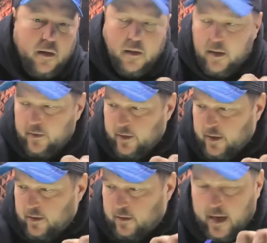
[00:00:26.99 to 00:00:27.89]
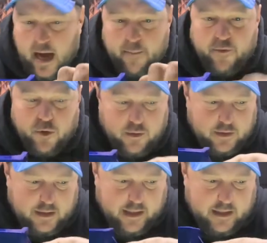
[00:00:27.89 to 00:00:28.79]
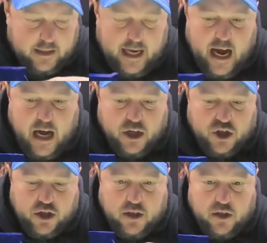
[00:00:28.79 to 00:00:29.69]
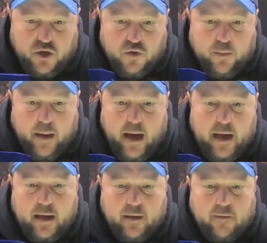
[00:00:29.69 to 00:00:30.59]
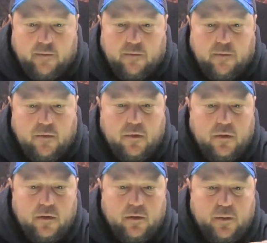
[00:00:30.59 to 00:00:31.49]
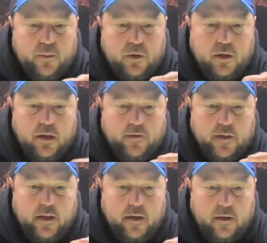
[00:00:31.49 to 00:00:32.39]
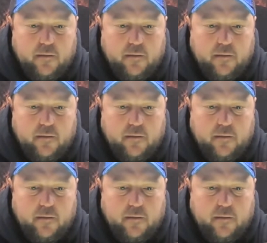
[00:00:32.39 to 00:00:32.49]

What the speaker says: and they got a little cap for it that stays attached to the bag. I'll just pull it off there,